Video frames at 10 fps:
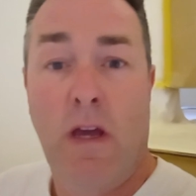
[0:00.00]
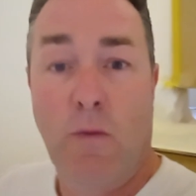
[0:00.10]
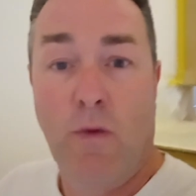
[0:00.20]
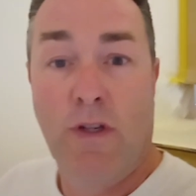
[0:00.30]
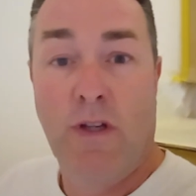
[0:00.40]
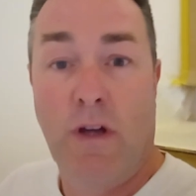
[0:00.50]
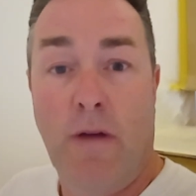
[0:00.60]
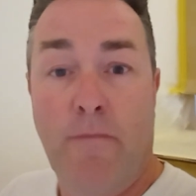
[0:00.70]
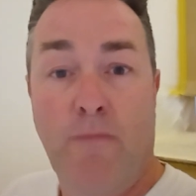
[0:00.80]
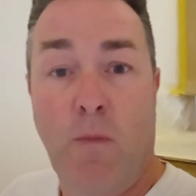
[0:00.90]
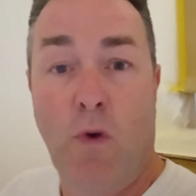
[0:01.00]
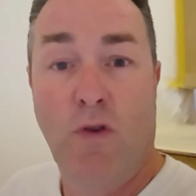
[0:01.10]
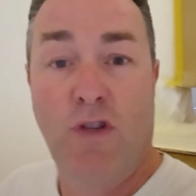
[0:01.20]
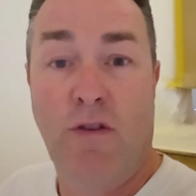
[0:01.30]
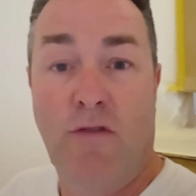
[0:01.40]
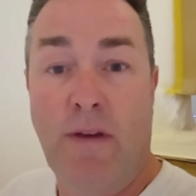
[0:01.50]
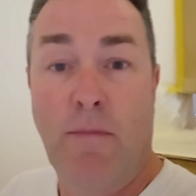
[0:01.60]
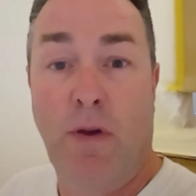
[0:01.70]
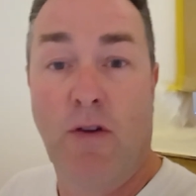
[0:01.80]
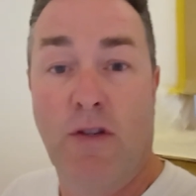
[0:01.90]
it was 123
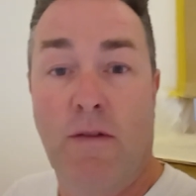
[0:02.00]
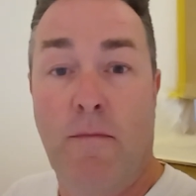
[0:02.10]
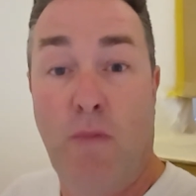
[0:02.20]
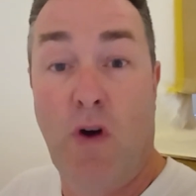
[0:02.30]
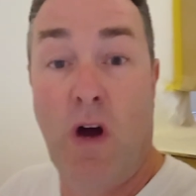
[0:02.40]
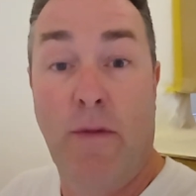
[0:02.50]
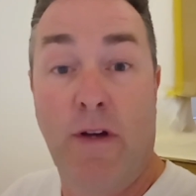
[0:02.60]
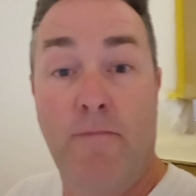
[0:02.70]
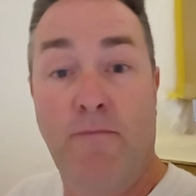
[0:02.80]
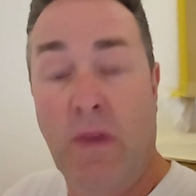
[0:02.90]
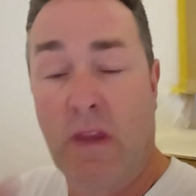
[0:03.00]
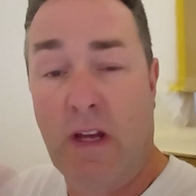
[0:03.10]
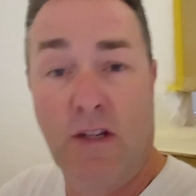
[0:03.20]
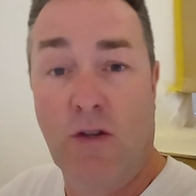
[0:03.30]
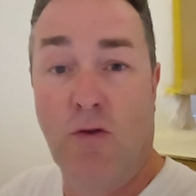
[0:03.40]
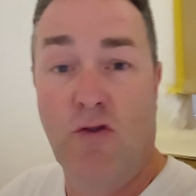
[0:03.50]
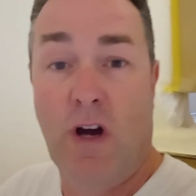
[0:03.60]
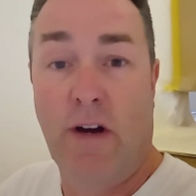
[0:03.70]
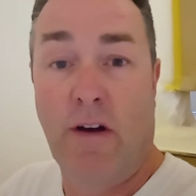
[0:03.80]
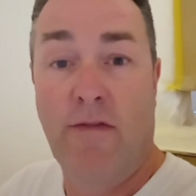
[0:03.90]
Plus primered, that had all
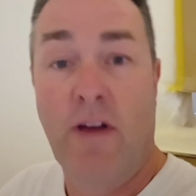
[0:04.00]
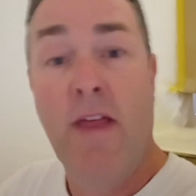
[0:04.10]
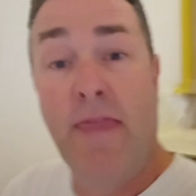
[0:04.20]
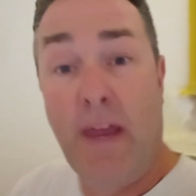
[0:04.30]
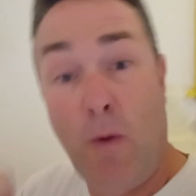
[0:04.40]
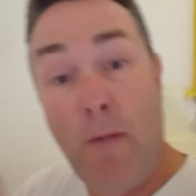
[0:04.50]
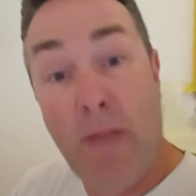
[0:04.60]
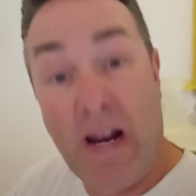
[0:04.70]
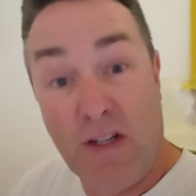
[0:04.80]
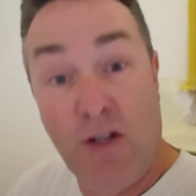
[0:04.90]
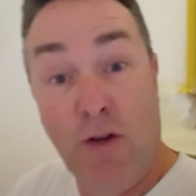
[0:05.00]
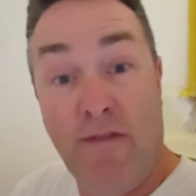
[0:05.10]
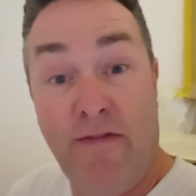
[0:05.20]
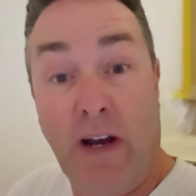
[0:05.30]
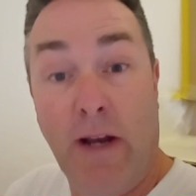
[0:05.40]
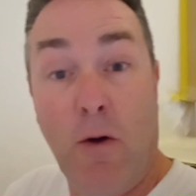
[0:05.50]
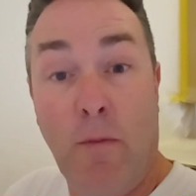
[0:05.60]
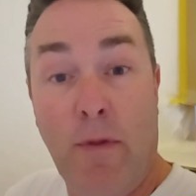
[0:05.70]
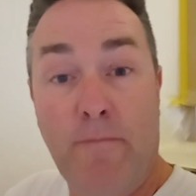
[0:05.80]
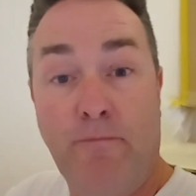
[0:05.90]
dried off. Then I went back to do the filling
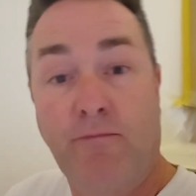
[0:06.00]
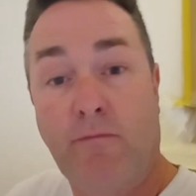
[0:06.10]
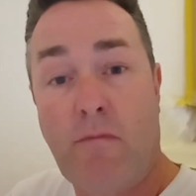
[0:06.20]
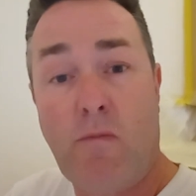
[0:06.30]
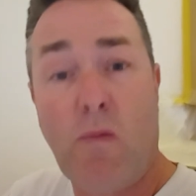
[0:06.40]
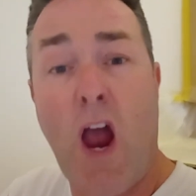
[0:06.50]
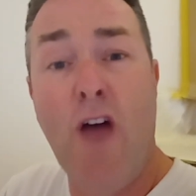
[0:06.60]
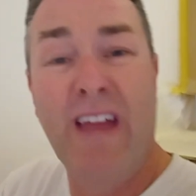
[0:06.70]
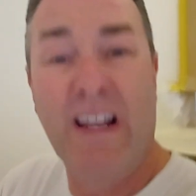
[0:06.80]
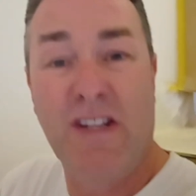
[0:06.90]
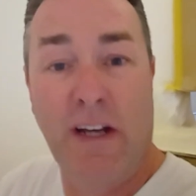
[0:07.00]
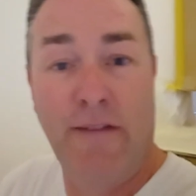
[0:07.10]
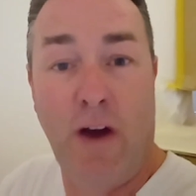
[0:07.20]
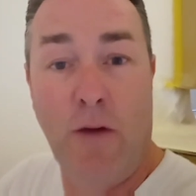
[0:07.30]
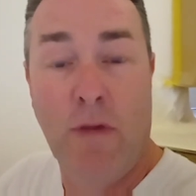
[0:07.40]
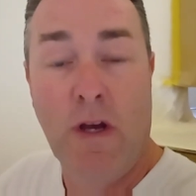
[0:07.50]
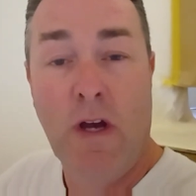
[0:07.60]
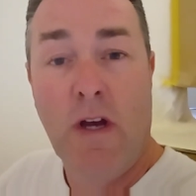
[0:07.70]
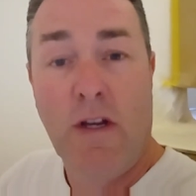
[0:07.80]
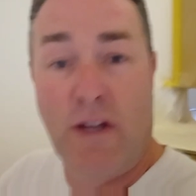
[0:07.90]
up over that silly foam.
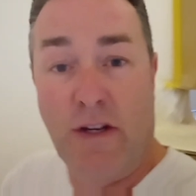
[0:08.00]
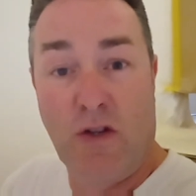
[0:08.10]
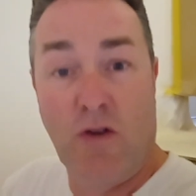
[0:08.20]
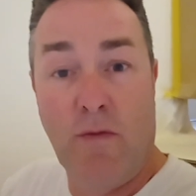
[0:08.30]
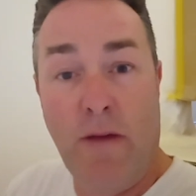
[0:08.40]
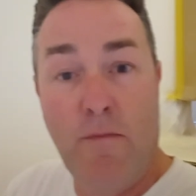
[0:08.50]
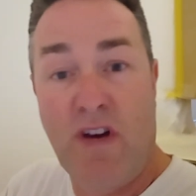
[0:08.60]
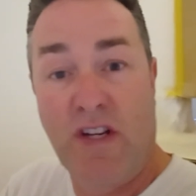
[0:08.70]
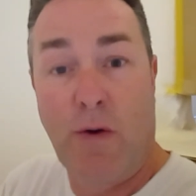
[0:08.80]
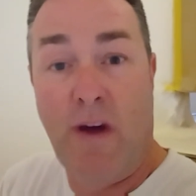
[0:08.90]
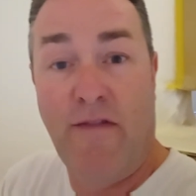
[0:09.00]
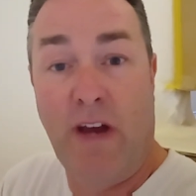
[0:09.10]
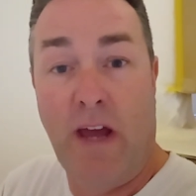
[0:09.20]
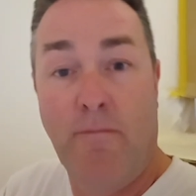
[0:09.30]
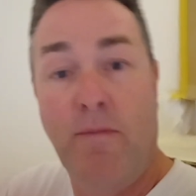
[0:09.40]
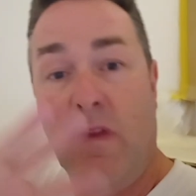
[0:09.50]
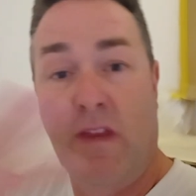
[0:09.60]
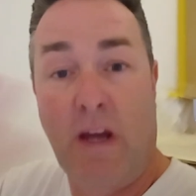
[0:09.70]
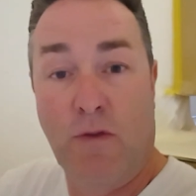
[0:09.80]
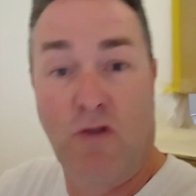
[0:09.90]
So you saw me Presto F'ing it.
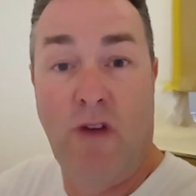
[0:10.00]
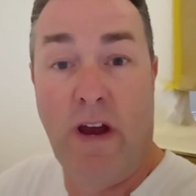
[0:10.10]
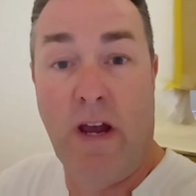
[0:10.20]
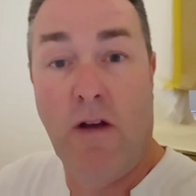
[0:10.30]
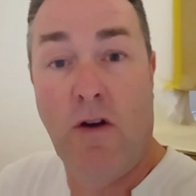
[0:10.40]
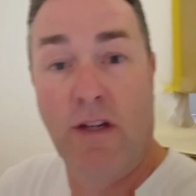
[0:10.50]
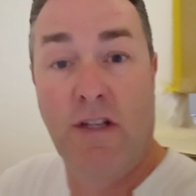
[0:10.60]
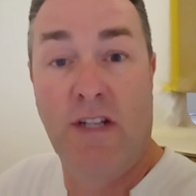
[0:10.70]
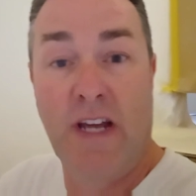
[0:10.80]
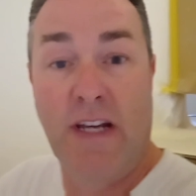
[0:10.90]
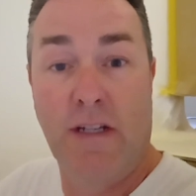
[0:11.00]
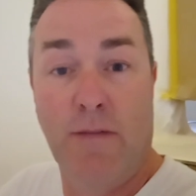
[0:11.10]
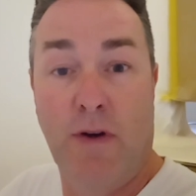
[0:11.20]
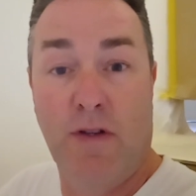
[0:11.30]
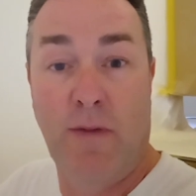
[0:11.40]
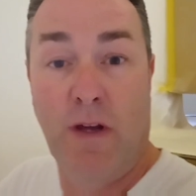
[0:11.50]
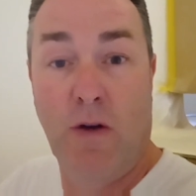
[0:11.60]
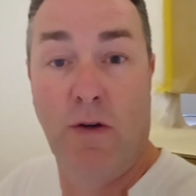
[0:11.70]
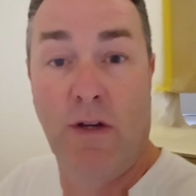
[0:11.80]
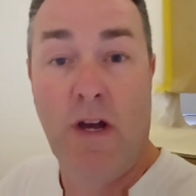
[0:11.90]
That was great. Got it as neat as I possibly
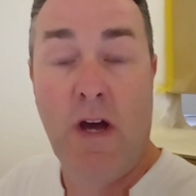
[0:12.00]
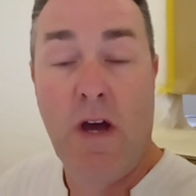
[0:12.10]
could.